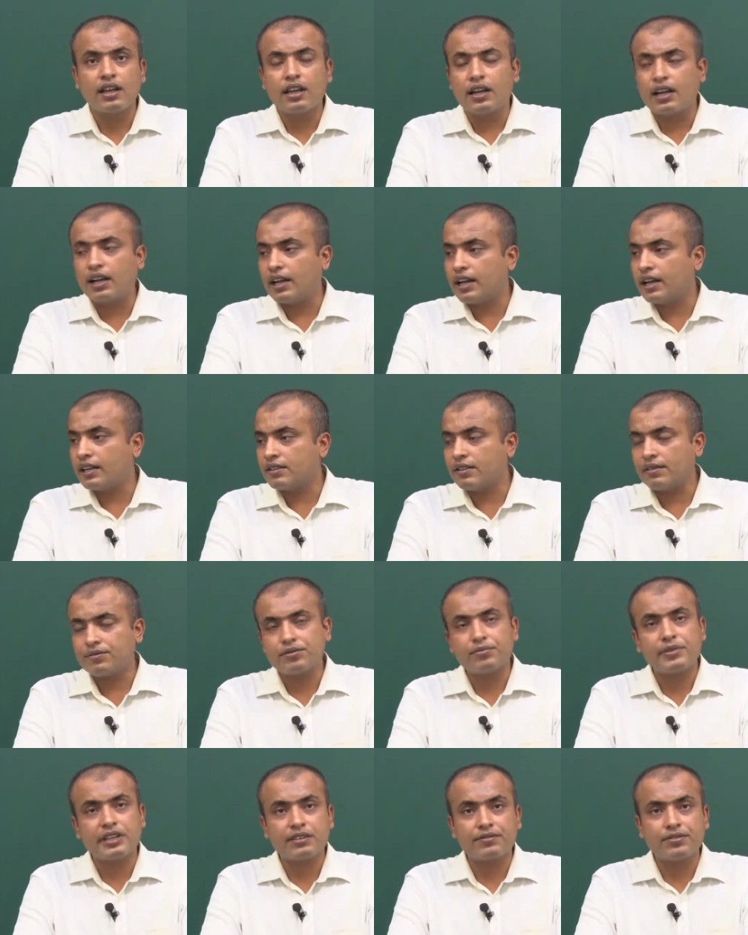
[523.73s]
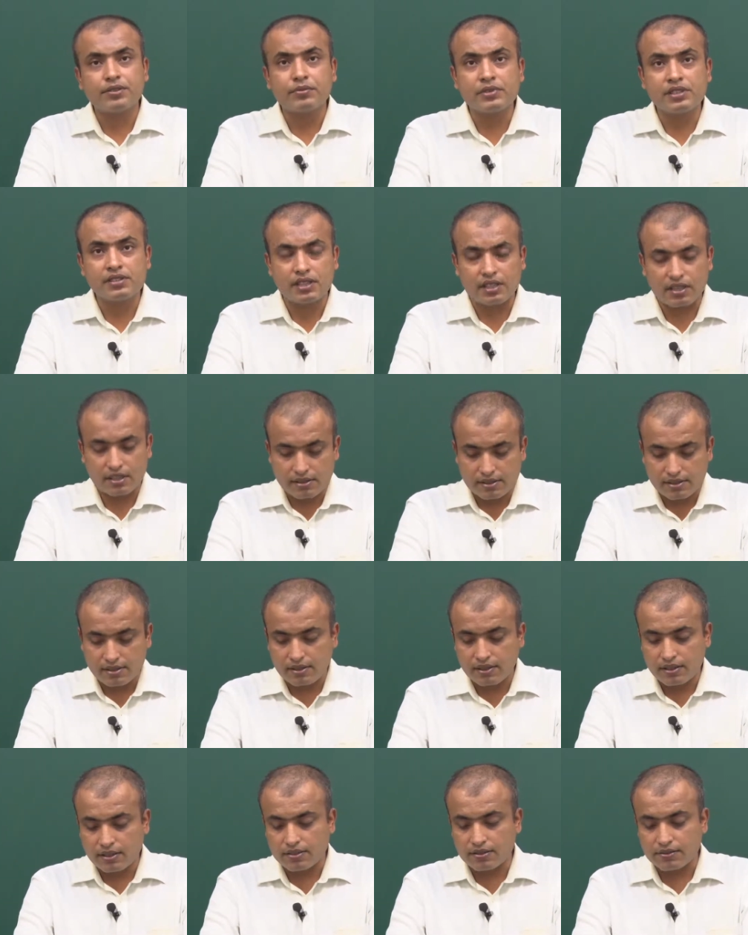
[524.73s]
and you have to make a few mistakes in
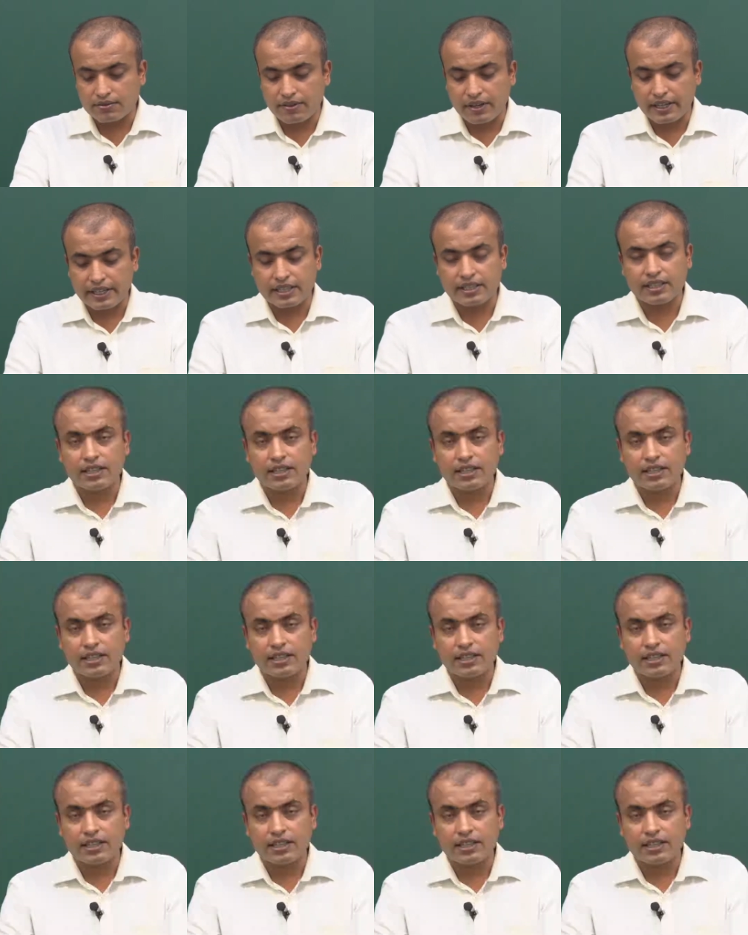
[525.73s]
order to find